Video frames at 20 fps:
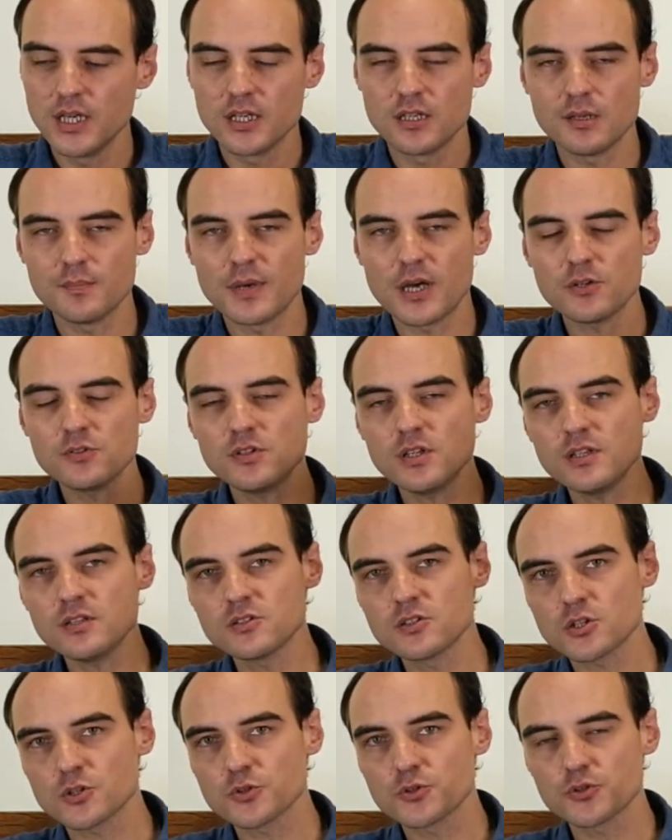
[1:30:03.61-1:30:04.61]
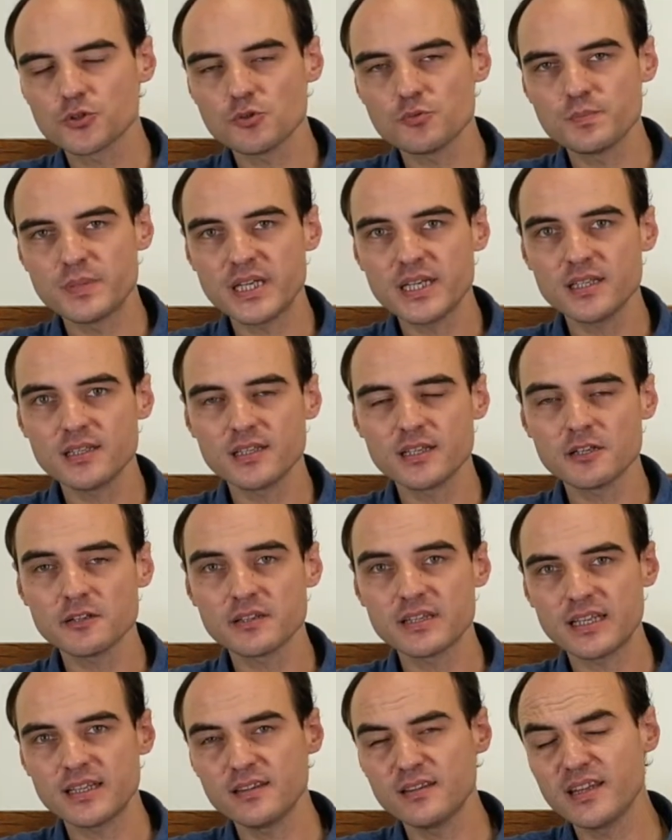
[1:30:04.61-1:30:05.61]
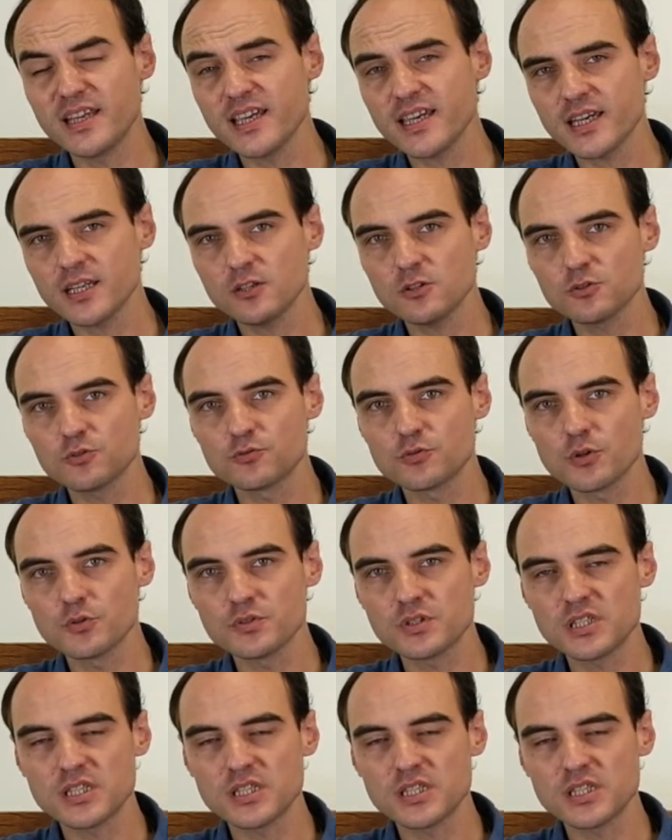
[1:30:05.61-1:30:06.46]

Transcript: The mountains are so big there that they cannot grow